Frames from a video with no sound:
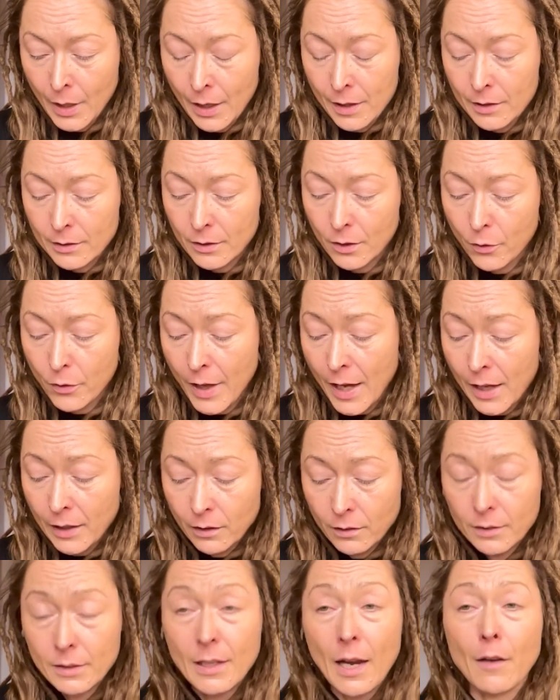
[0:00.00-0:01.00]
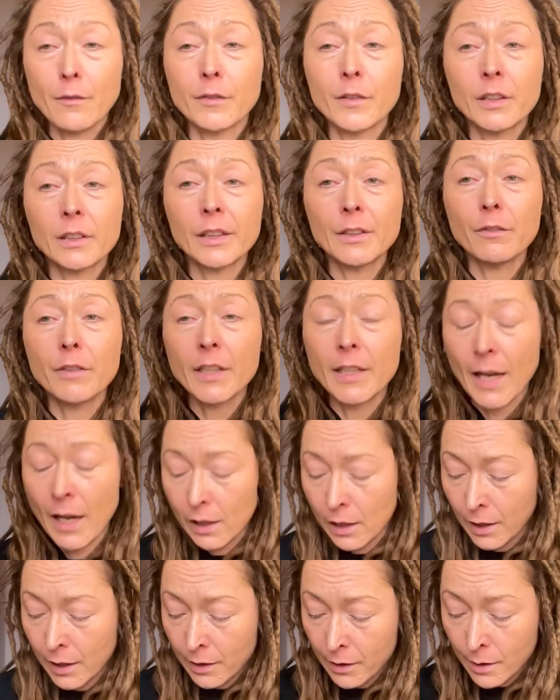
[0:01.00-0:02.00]
So then definitely
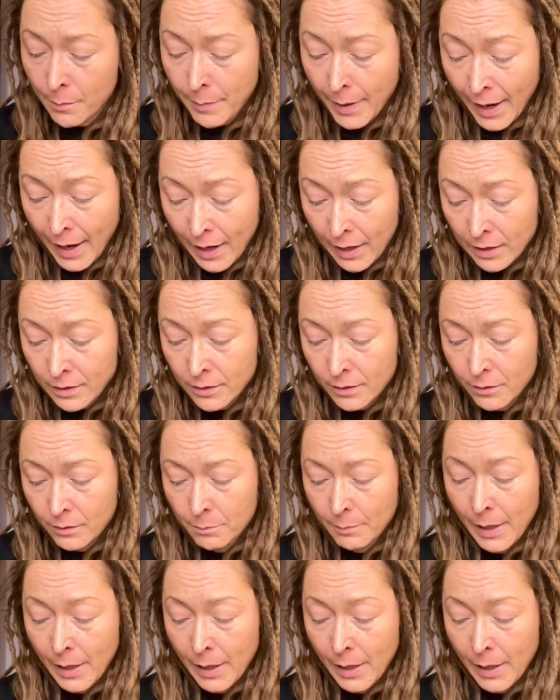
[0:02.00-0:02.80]
vanilla in the base,